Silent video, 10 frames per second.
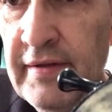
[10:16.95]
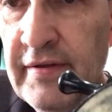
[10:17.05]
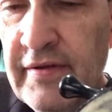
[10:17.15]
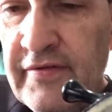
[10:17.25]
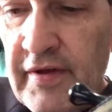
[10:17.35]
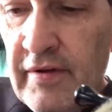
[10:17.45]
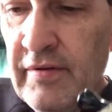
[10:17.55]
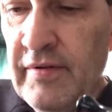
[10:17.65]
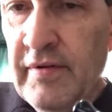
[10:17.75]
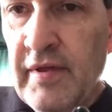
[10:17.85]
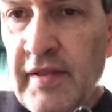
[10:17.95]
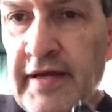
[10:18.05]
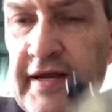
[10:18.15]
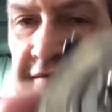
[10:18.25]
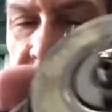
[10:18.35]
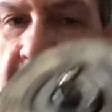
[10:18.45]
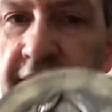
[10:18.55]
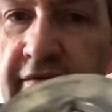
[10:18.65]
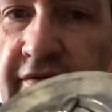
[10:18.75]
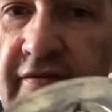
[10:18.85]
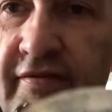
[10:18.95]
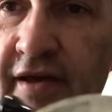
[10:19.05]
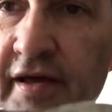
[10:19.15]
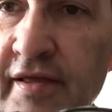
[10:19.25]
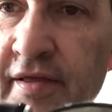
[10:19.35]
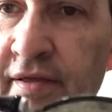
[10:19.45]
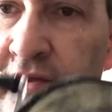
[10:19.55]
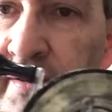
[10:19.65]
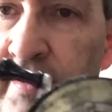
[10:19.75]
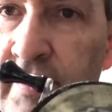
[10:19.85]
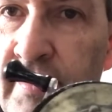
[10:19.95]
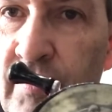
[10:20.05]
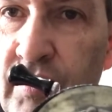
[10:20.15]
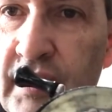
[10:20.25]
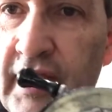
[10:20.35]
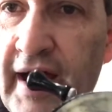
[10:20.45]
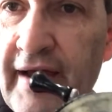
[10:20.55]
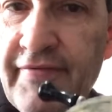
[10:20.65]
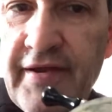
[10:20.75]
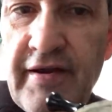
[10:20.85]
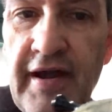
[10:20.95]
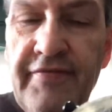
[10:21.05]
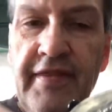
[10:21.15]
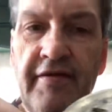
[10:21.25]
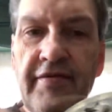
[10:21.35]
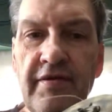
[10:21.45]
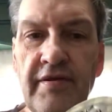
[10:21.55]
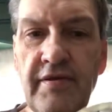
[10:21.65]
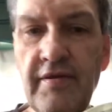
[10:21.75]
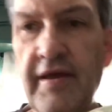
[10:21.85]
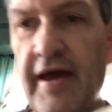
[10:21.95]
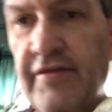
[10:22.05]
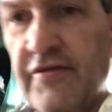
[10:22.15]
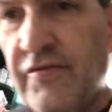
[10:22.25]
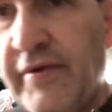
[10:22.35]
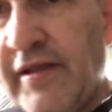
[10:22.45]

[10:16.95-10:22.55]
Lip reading: so like I said, this is we're live here. I've never had this reel